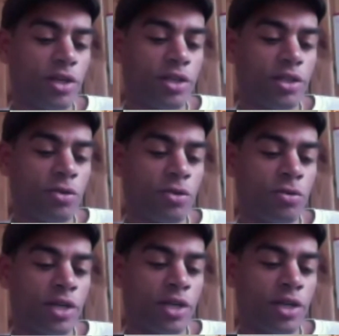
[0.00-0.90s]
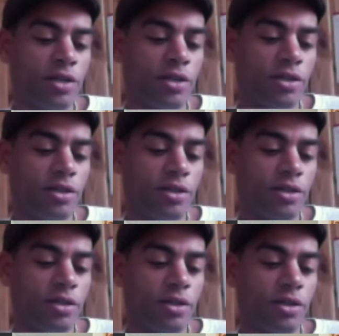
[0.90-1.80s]
Is it called
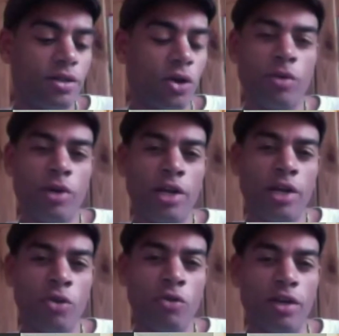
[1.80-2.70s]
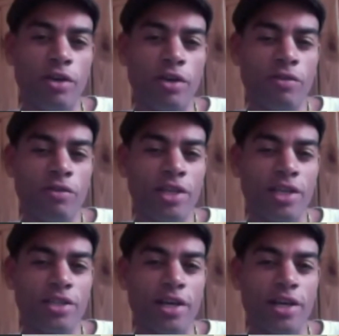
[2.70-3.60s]
Oscar-winning movie? You ever seen that
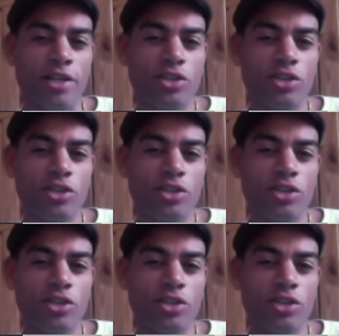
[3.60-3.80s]
sketch?